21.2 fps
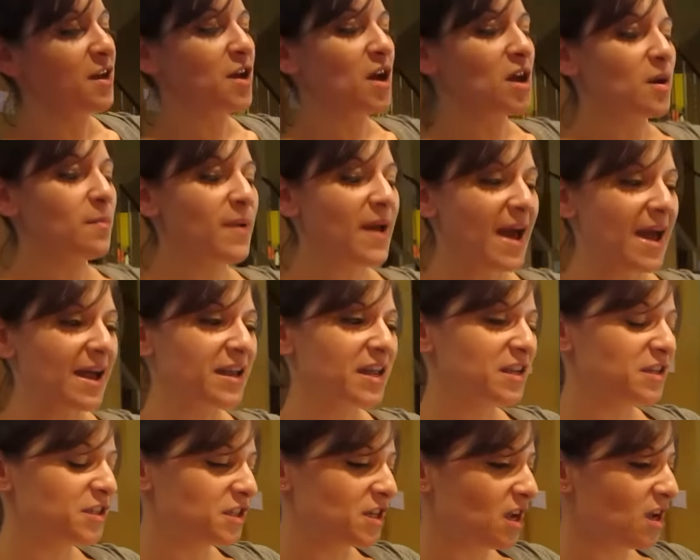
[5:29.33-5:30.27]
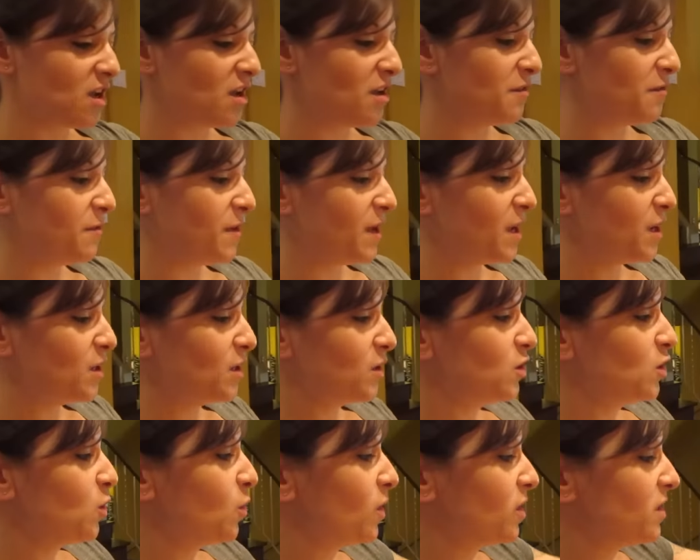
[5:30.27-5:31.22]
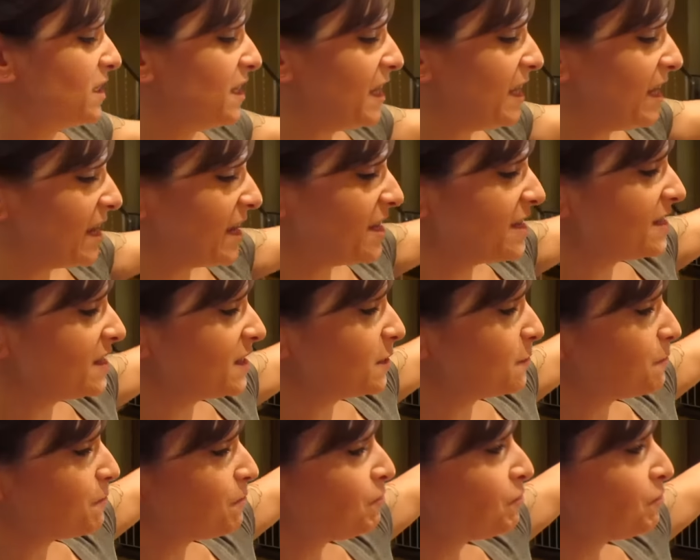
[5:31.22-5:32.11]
I got a package of tortillas.